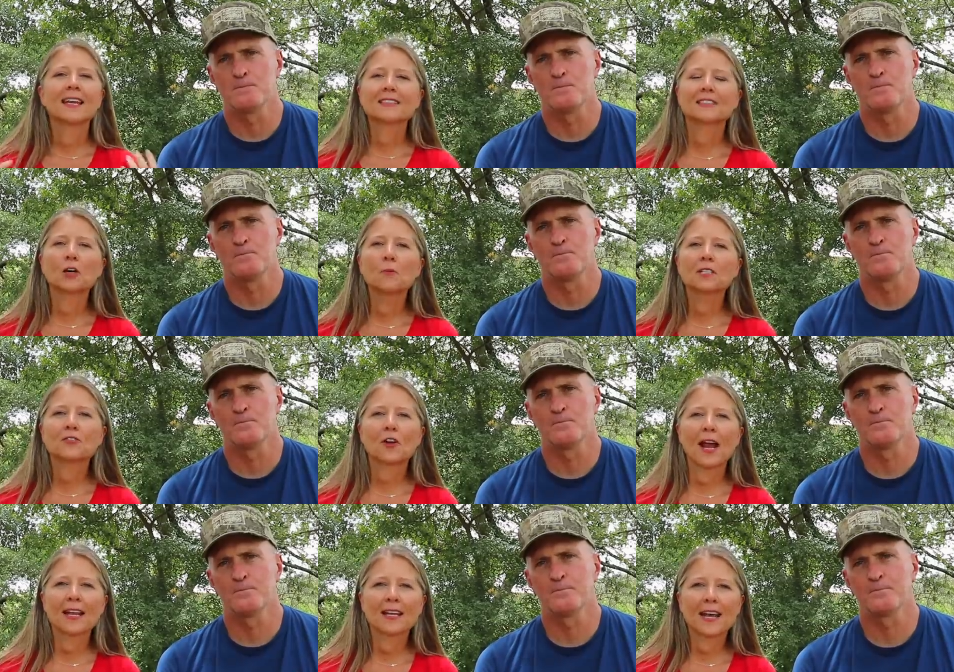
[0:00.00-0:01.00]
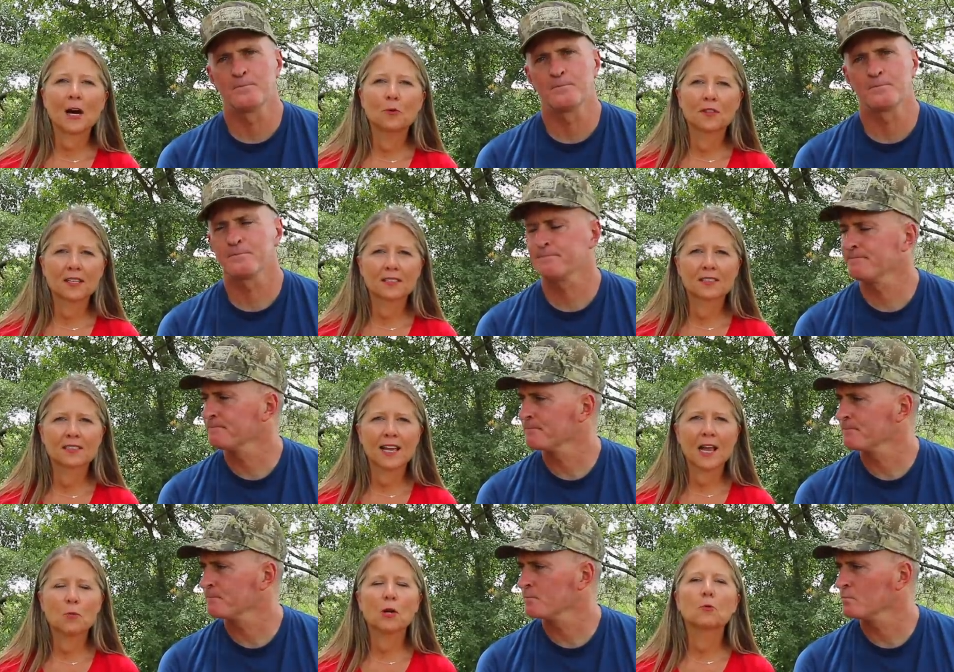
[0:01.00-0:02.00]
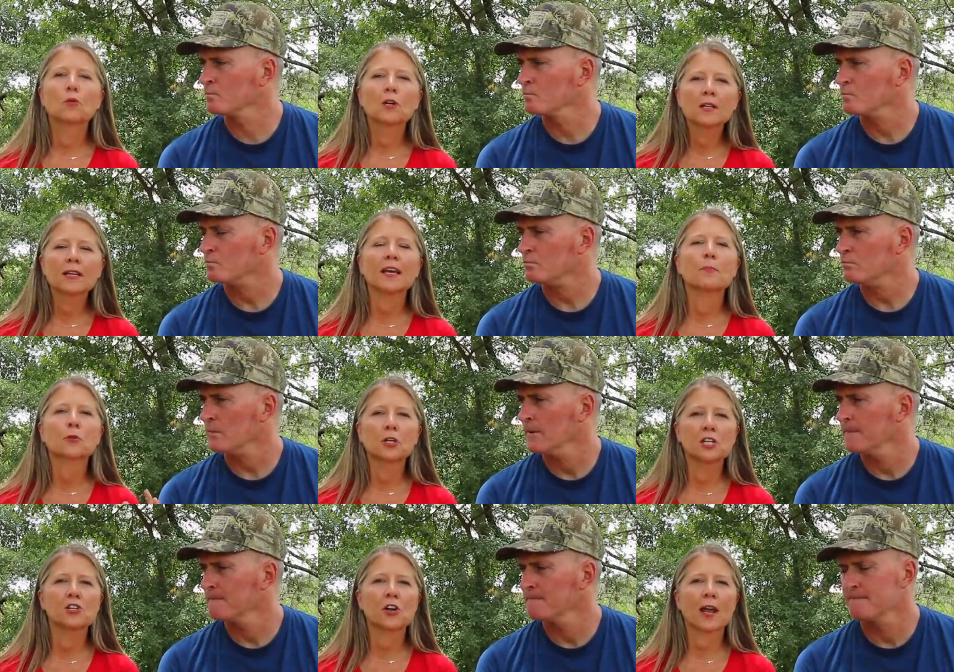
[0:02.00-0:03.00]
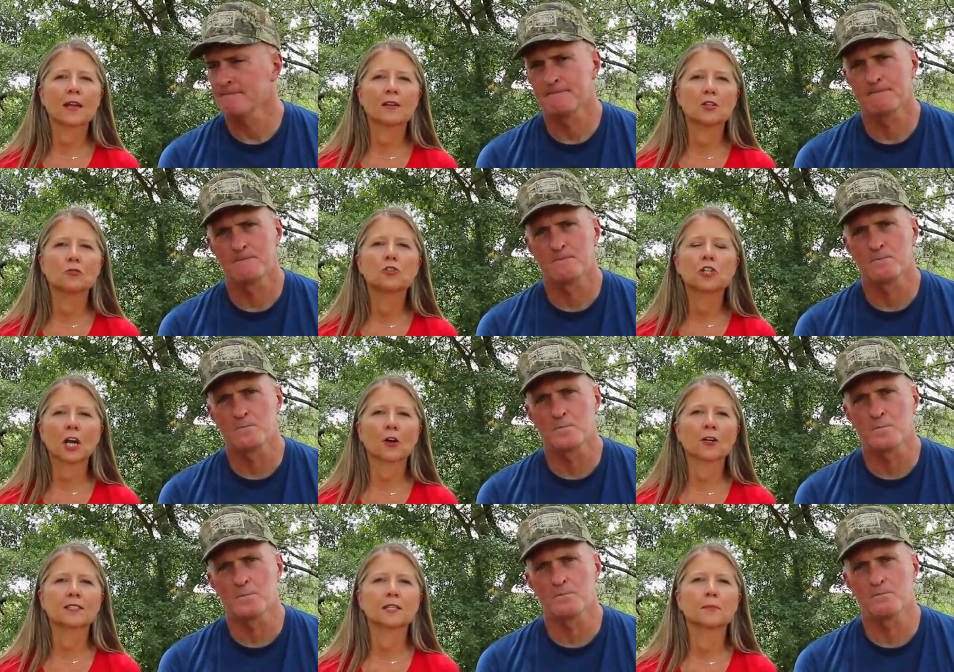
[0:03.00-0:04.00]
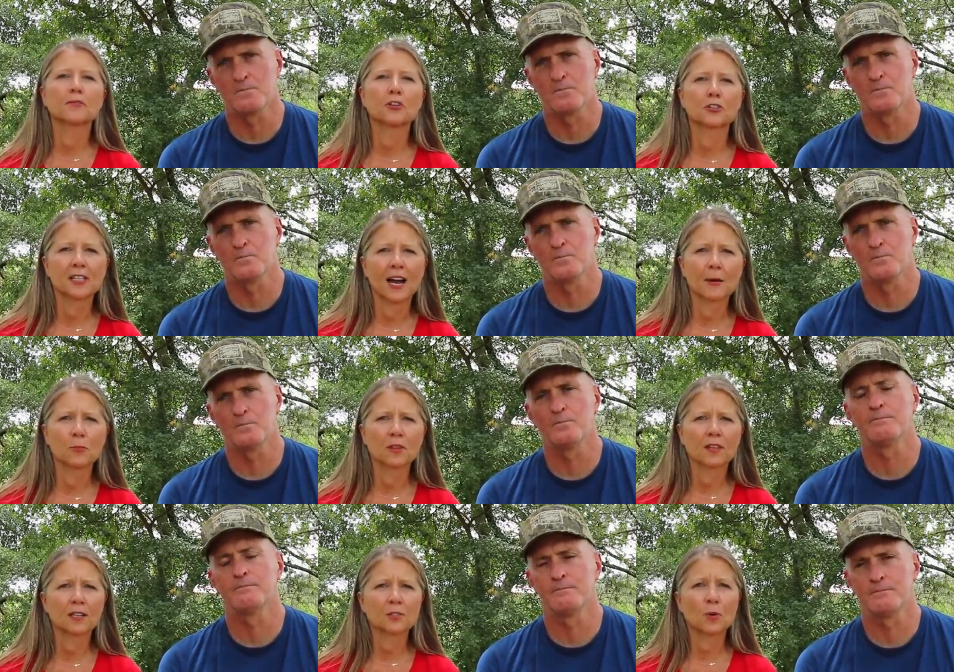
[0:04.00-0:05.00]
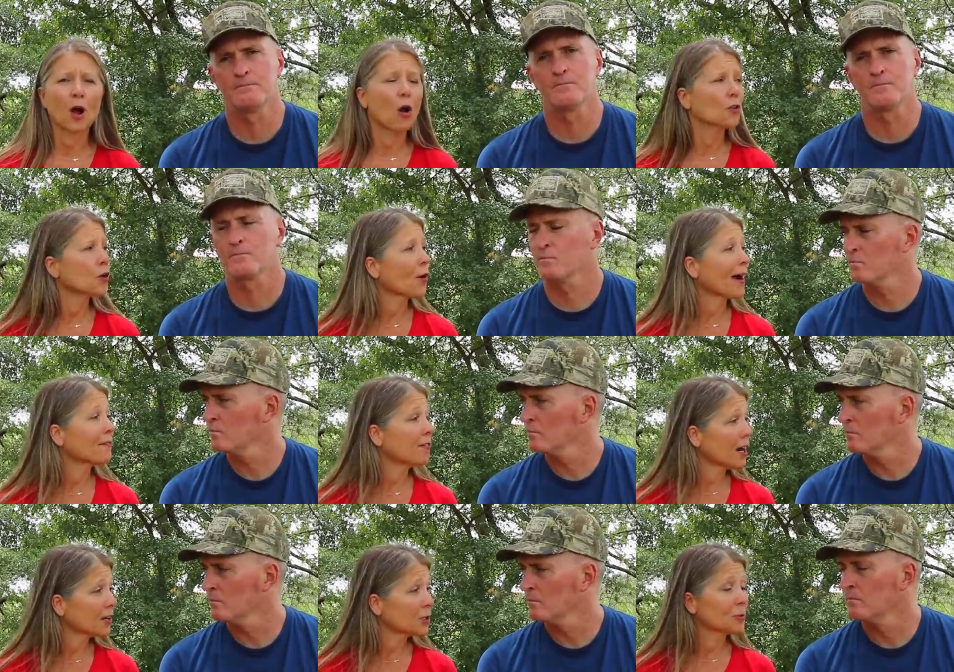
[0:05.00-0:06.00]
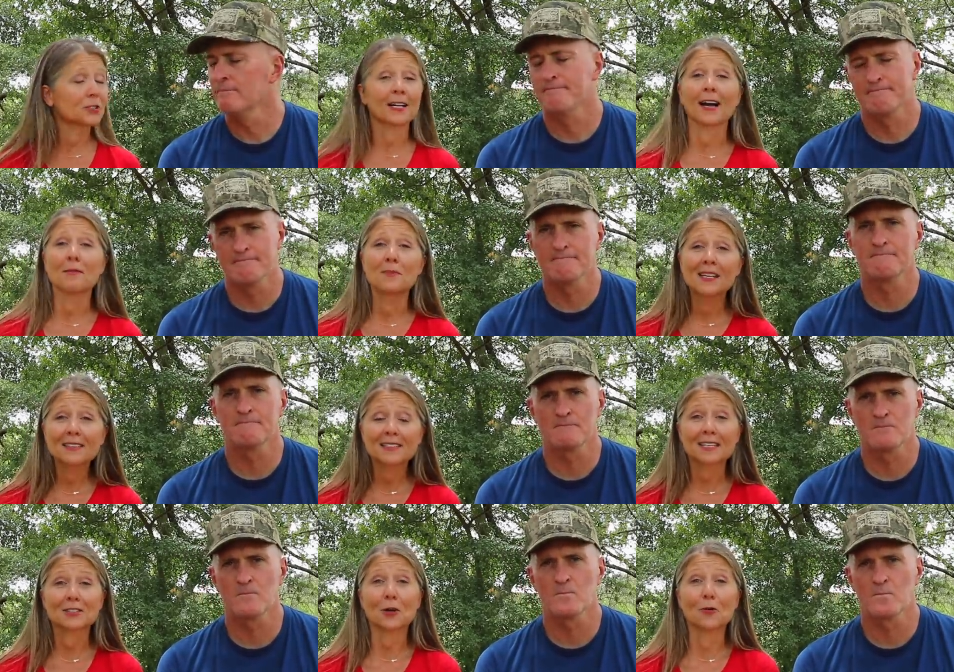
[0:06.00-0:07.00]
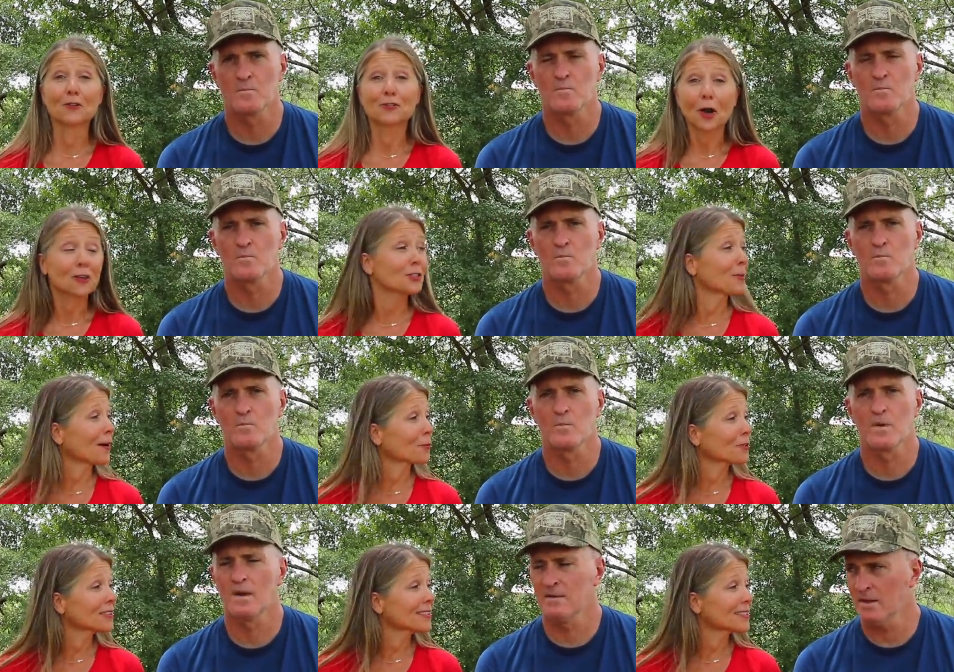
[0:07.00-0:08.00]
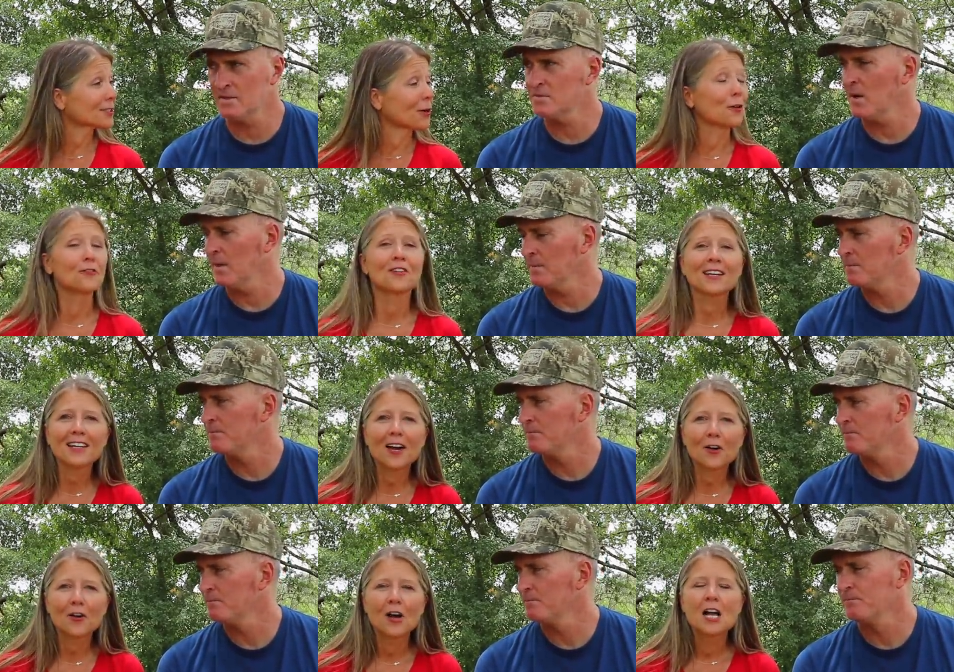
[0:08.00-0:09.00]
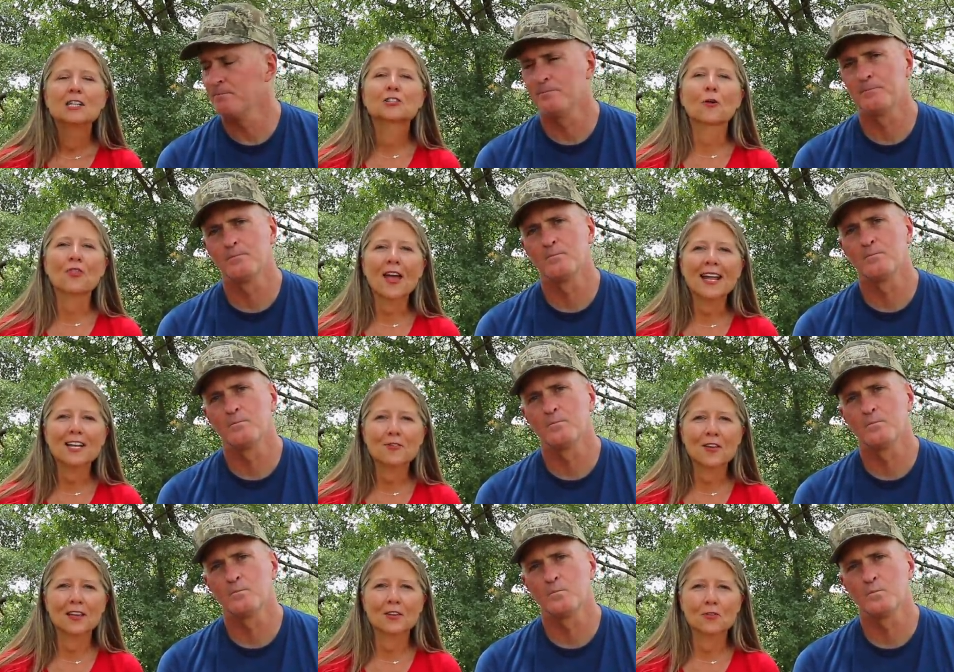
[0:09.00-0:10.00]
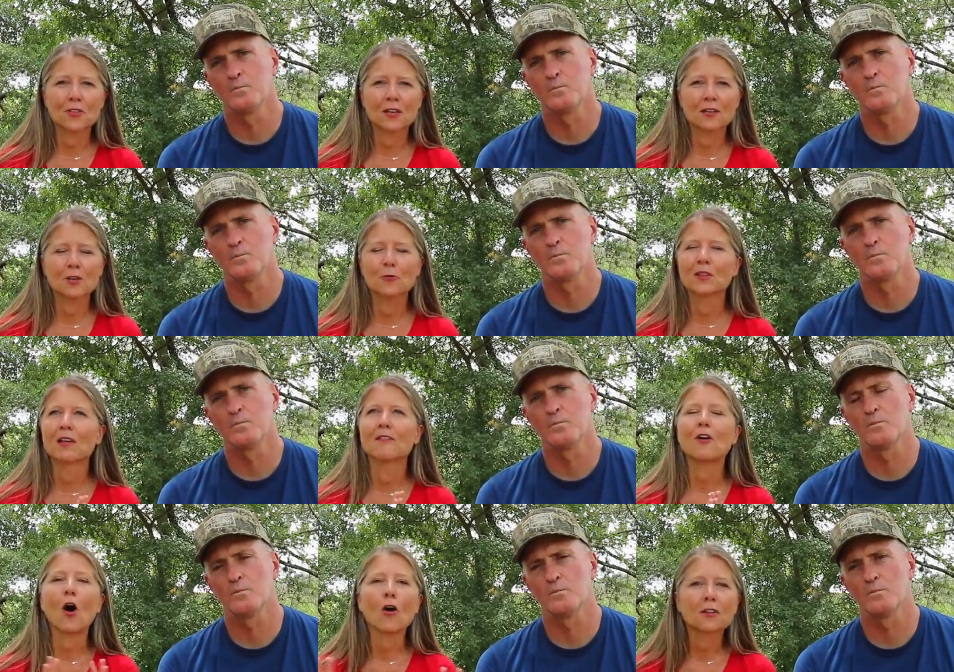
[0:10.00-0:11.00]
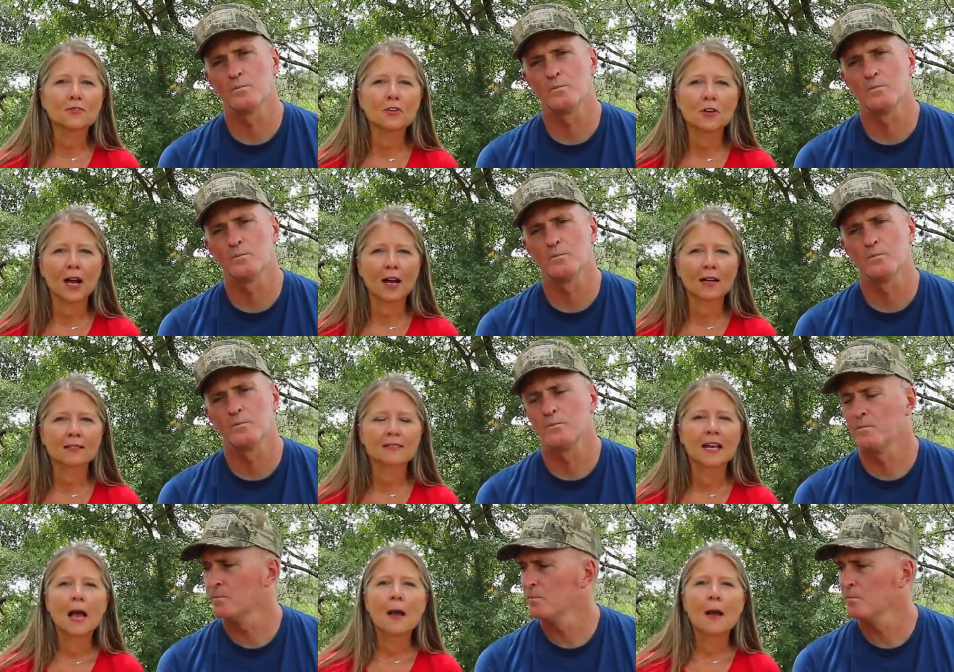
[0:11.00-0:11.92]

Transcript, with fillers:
Speaker 1: Thanks so much for hanging out with us today. We really appreciate you sharing some of your time with us. We all know how valuable time is. That's all we've talked about really this That's whole right. video. So thank you, thank you, thank you. We love all of you guys.